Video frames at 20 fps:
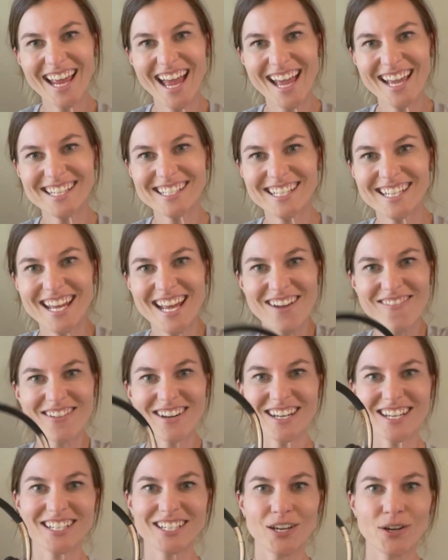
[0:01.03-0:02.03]
guys, today I
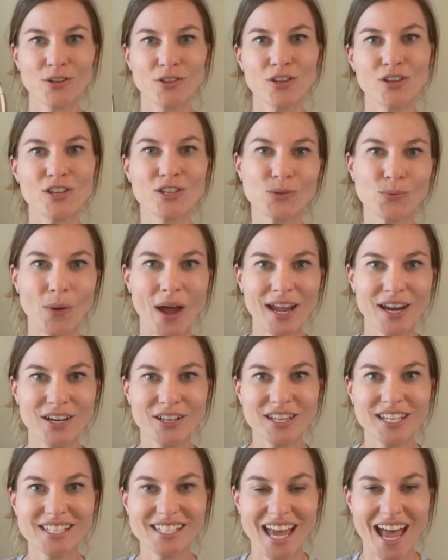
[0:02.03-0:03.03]
want to share with you these
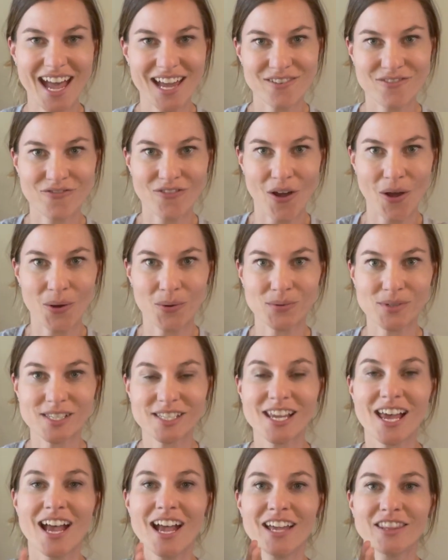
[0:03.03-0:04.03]
wireless headphones.
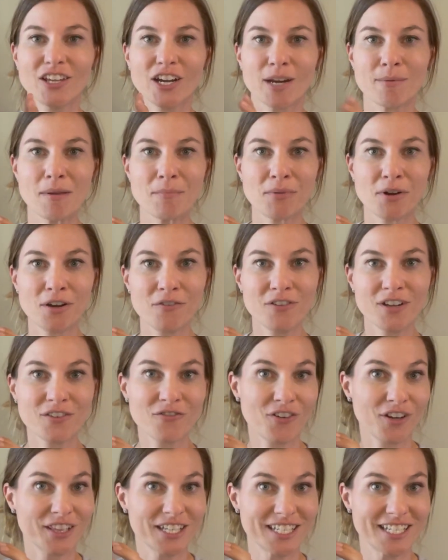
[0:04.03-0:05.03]
They're going to be
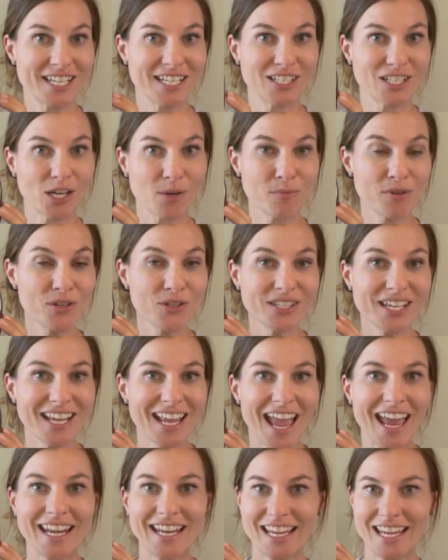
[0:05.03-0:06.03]
perfect for listening to your music
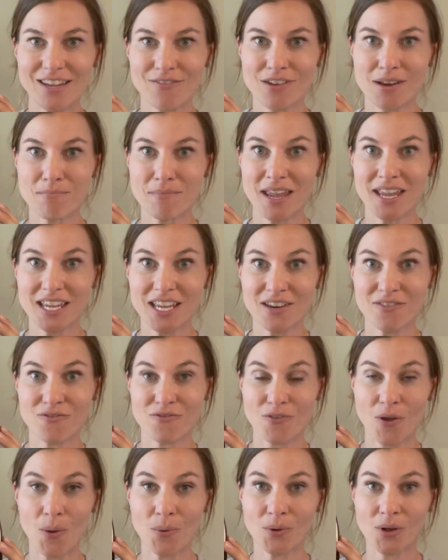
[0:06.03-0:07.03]
and even
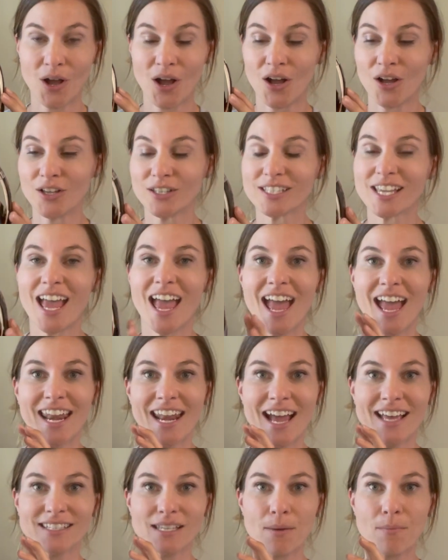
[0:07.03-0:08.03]
making phone calls. It
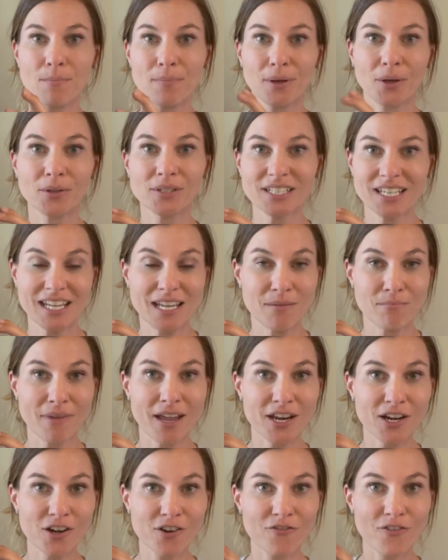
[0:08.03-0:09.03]
has a built-in
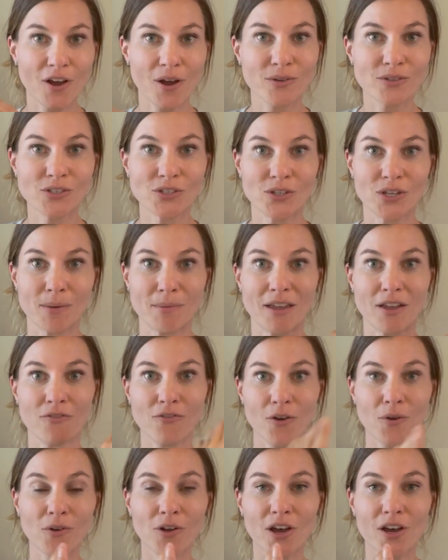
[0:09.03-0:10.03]
microphone so you can make
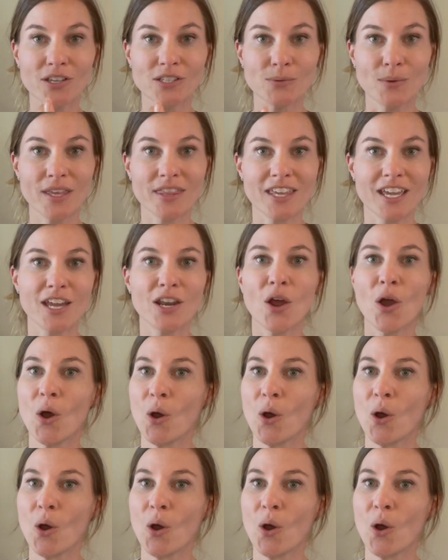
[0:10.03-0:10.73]
phone calls with it